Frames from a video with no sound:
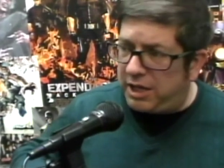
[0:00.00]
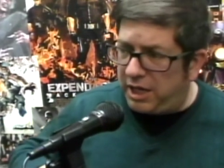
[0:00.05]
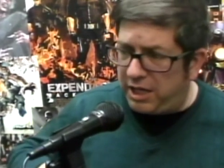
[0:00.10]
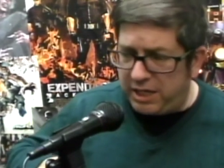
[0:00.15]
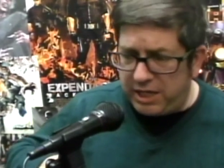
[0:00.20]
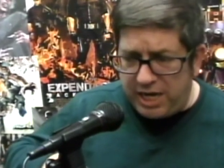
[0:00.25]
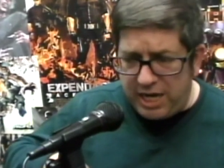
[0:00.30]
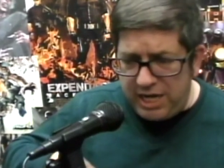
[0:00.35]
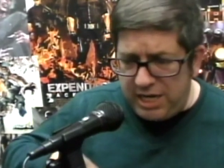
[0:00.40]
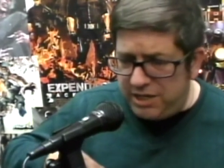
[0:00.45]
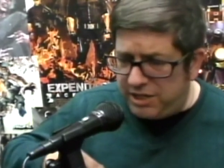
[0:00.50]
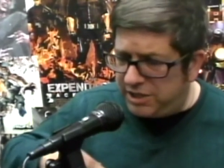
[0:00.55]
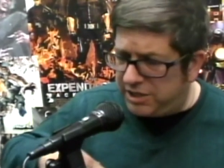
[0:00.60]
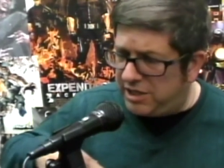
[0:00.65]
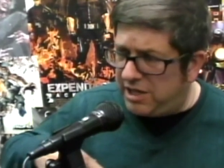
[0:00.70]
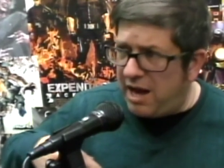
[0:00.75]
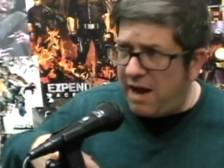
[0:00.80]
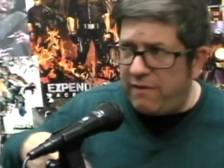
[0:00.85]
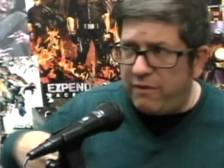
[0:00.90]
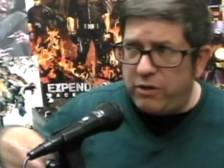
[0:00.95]
like he
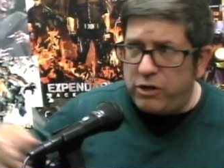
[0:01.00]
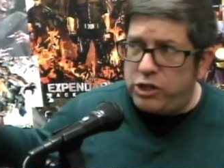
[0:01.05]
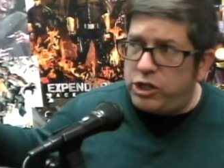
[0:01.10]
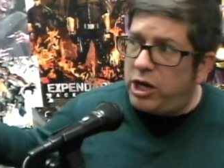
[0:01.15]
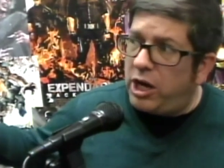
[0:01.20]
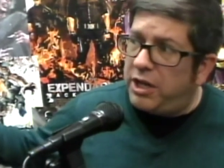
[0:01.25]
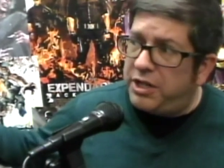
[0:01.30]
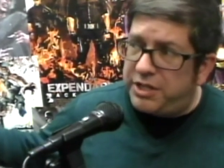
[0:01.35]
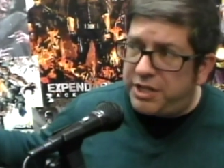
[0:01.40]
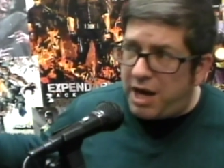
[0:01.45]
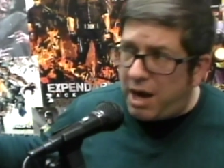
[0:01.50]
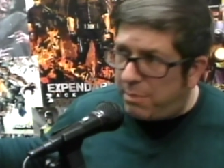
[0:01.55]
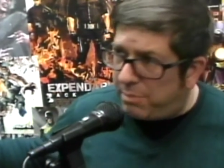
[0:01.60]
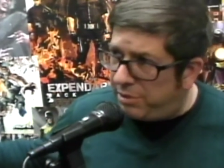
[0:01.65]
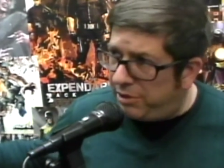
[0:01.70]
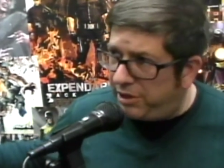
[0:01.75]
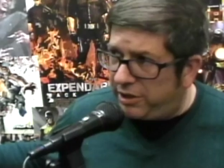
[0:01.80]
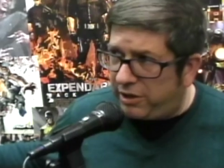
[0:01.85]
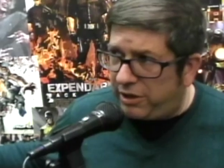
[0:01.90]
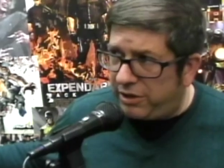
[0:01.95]
just never shuts
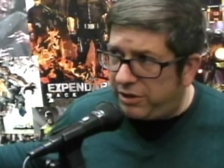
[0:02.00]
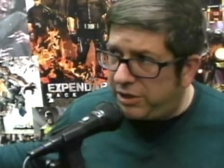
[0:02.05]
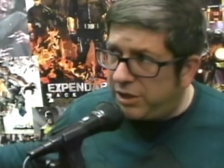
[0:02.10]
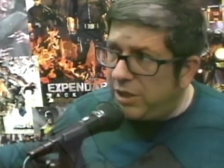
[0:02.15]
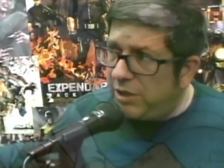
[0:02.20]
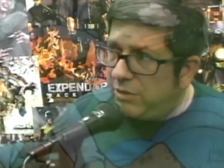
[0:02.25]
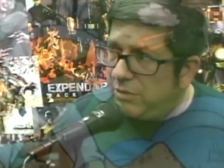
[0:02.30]
up in the cartoon.